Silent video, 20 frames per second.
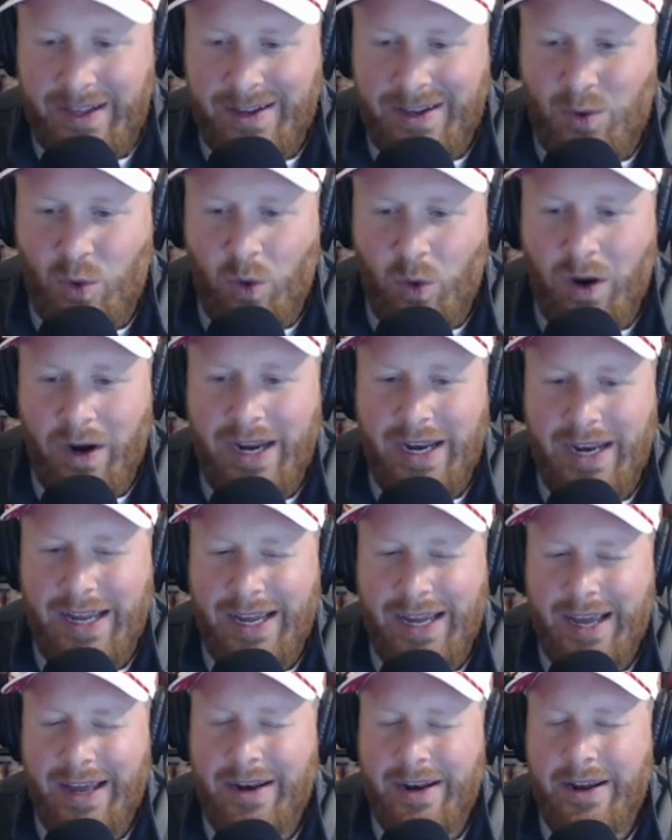working to
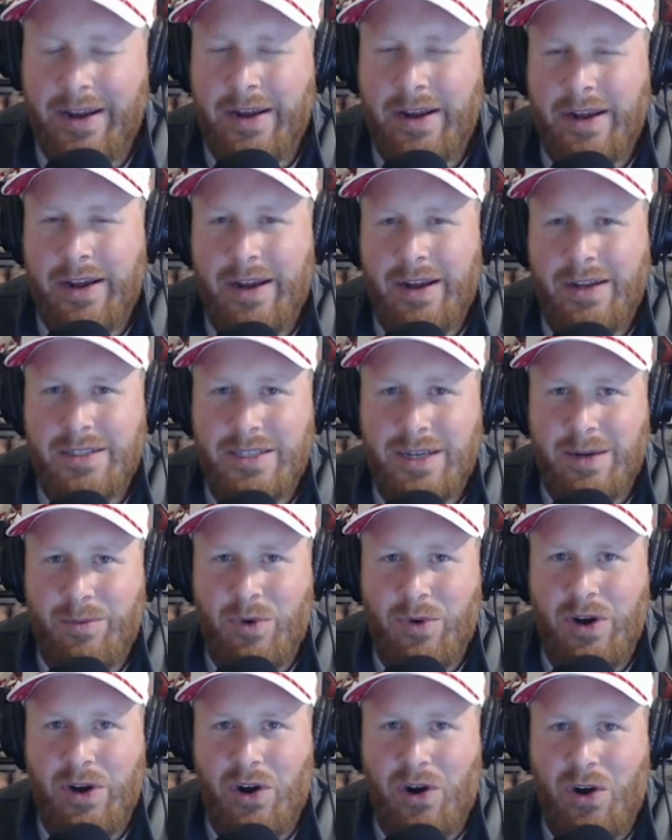get
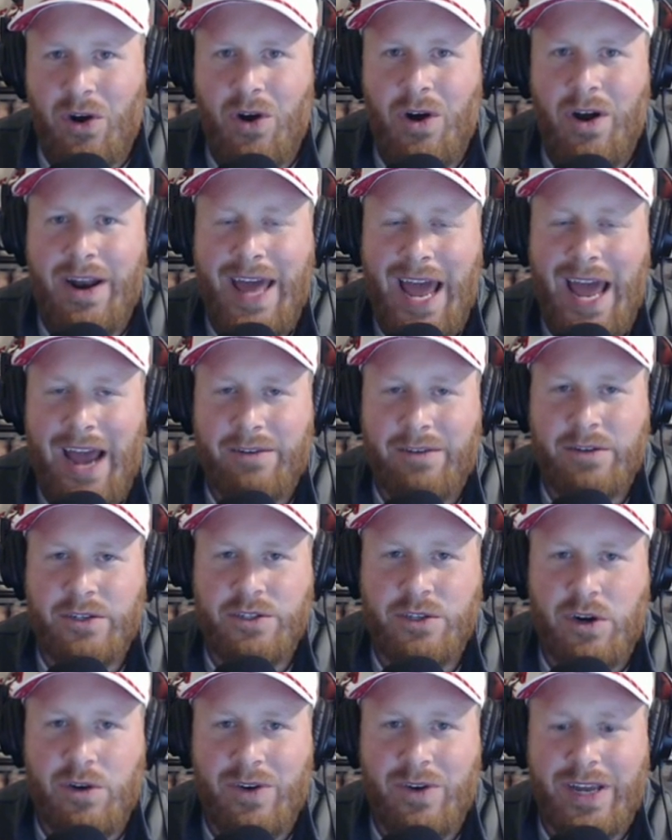someone on after
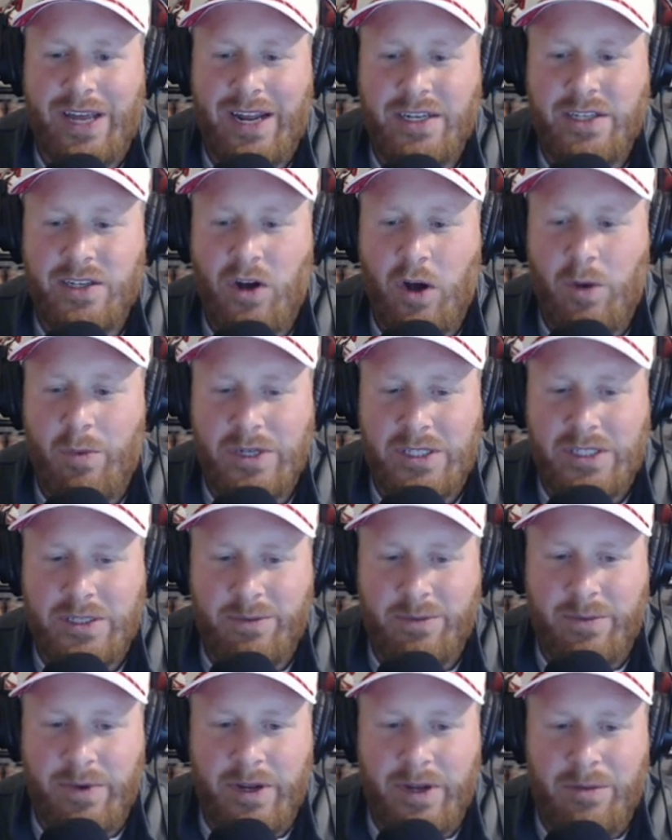it's over to kind of talk about
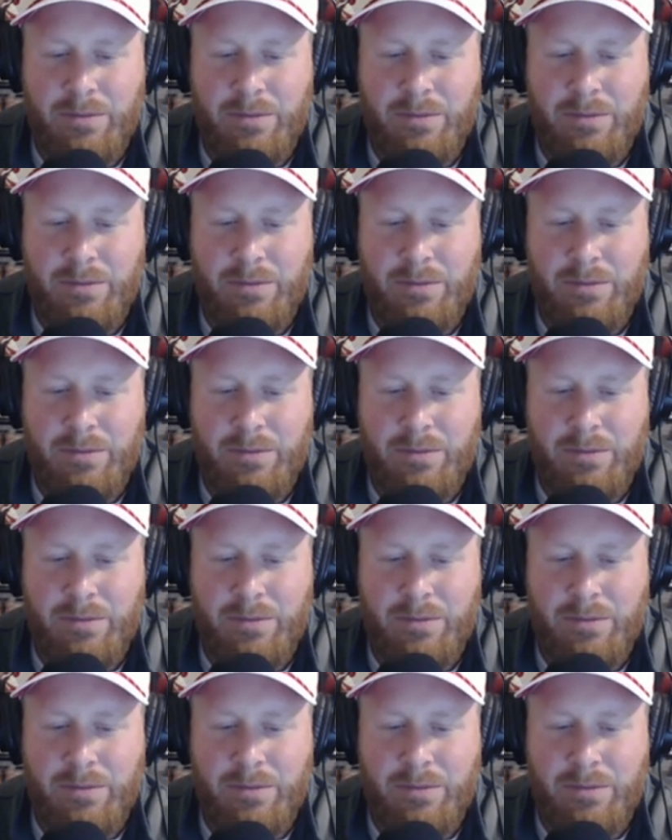some